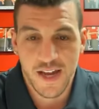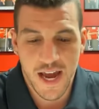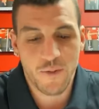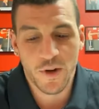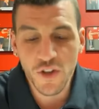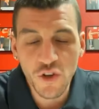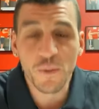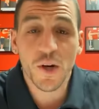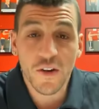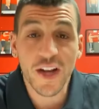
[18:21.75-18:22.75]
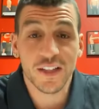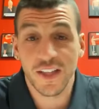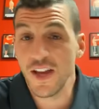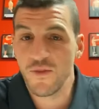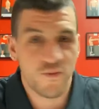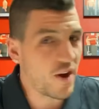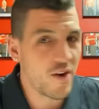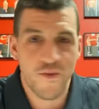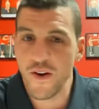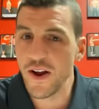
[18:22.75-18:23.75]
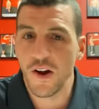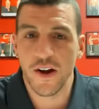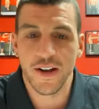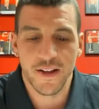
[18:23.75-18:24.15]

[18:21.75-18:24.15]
And when you do them correctly, they're very, very hard.